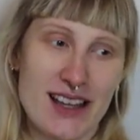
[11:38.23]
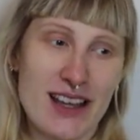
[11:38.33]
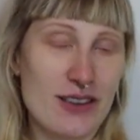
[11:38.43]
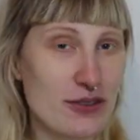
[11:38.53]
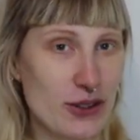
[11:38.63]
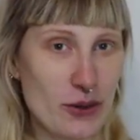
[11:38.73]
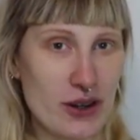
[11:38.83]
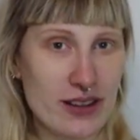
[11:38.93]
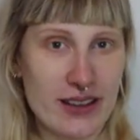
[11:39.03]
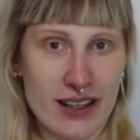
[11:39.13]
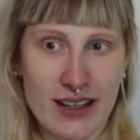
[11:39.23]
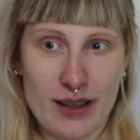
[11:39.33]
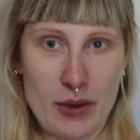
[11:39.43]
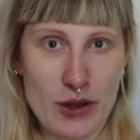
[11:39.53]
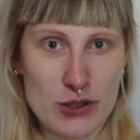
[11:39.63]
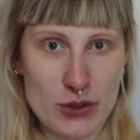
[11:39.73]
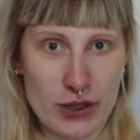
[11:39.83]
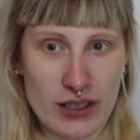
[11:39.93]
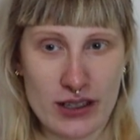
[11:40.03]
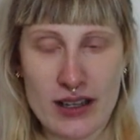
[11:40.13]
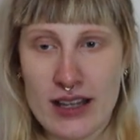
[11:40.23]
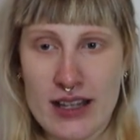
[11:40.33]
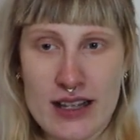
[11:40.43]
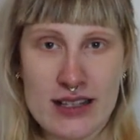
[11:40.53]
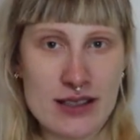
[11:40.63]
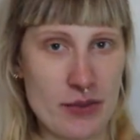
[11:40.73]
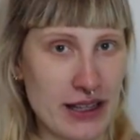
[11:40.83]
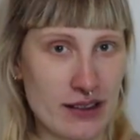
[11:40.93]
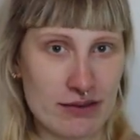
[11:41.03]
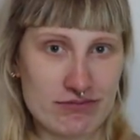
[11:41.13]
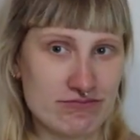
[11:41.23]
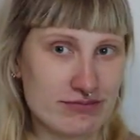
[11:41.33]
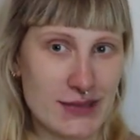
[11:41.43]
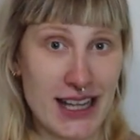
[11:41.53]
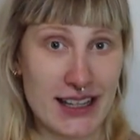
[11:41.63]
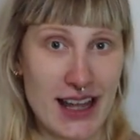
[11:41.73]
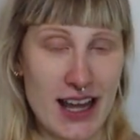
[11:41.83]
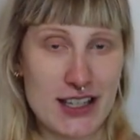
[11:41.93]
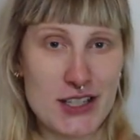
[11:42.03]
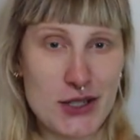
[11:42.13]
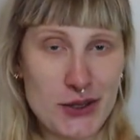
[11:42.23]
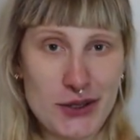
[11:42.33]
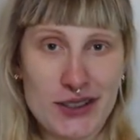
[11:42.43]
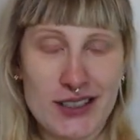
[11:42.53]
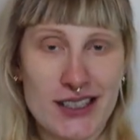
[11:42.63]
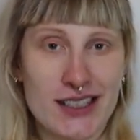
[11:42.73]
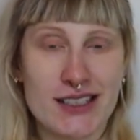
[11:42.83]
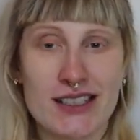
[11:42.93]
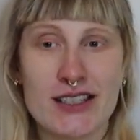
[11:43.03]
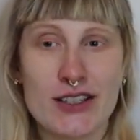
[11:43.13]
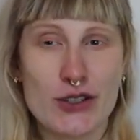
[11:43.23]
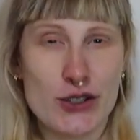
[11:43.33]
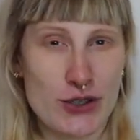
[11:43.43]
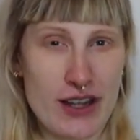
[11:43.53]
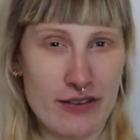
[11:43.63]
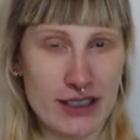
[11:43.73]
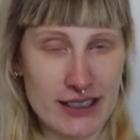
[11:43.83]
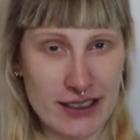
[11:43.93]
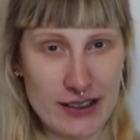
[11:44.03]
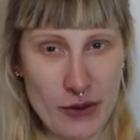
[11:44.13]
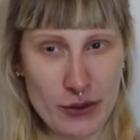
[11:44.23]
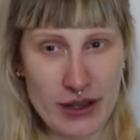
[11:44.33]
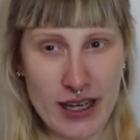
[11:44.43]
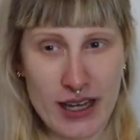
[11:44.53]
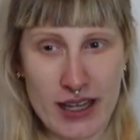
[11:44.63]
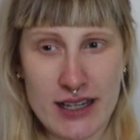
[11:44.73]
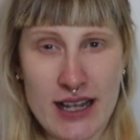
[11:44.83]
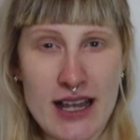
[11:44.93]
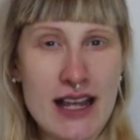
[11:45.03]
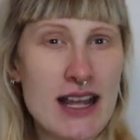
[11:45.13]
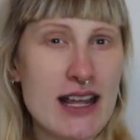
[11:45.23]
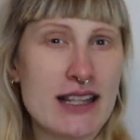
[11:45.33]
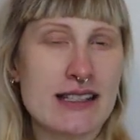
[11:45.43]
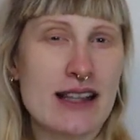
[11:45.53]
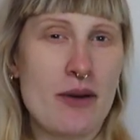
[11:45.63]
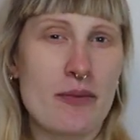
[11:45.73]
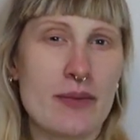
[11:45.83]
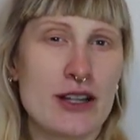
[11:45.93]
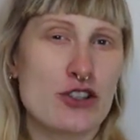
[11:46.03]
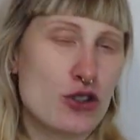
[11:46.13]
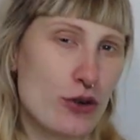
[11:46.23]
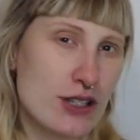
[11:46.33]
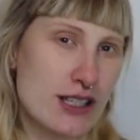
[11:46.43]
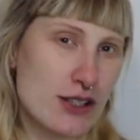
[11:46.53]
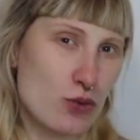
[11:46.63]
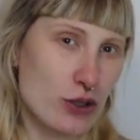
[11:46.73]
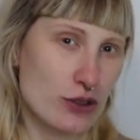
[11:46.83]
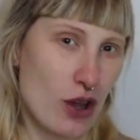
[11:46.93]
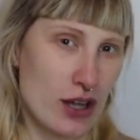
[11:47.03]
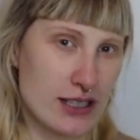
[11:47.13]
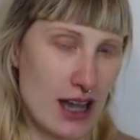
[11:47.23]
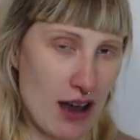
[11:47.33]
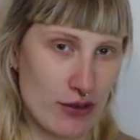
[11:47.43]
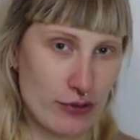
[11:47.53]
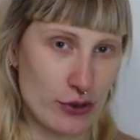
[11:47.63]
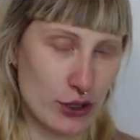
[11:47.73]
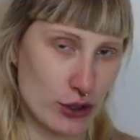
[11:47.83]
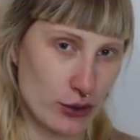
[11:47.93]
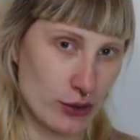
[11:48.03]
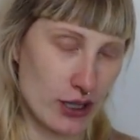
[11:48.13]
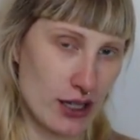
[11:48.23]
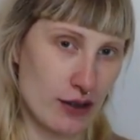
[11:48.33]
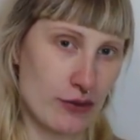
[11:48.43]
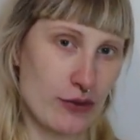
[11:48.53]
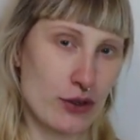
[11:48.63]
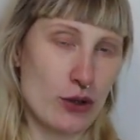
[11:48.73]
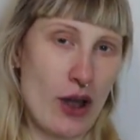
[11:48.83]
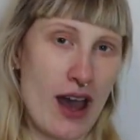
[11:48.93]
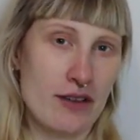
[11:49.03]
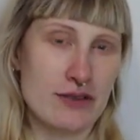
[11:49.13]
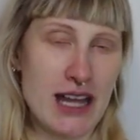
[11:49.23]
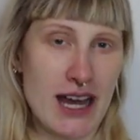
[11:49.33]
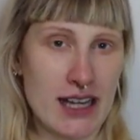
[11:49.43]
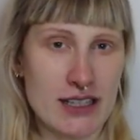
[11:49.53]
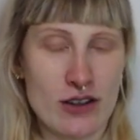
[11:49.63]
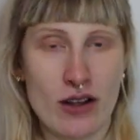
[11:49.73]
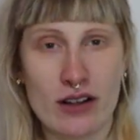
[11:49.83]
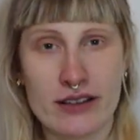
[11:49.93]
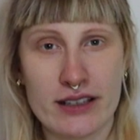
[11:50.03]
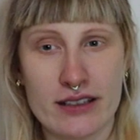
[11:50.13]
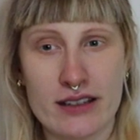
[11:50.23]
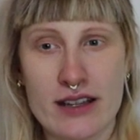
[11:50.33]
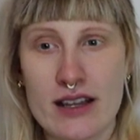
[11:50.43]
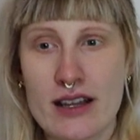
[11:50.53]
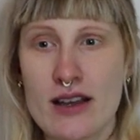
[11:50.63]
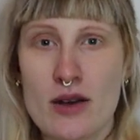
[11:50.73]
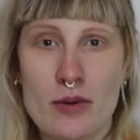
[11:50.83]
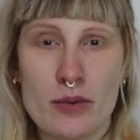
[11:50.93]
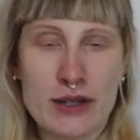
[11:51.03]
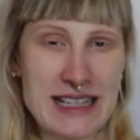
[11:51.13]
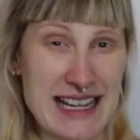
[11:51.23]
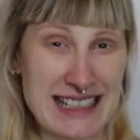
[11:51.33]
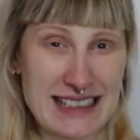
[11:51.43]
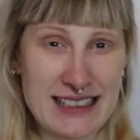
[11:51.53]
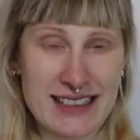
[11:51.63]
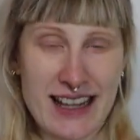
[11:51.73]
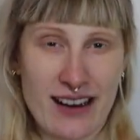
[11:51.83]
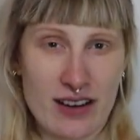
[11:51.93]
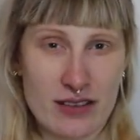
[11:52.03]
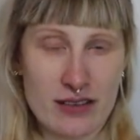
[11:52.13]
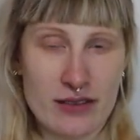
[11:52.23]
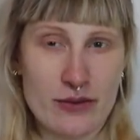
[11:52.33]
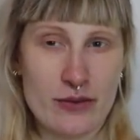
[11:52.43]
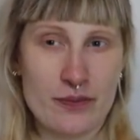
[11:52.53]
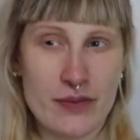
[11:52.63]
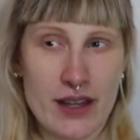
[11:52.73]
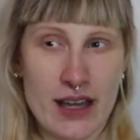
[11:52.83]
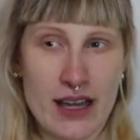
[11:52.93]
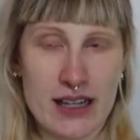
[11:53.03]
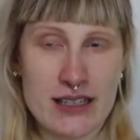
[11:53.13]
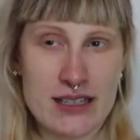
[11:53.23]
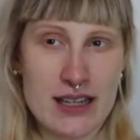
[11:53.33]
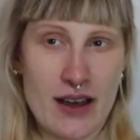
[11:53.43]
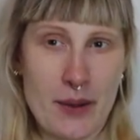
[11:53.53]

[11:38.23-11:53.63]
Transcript: if you're thinking about doing something like that too, you should definitely know that some insurances will not cover for you if you haven't had all the prenatal care. And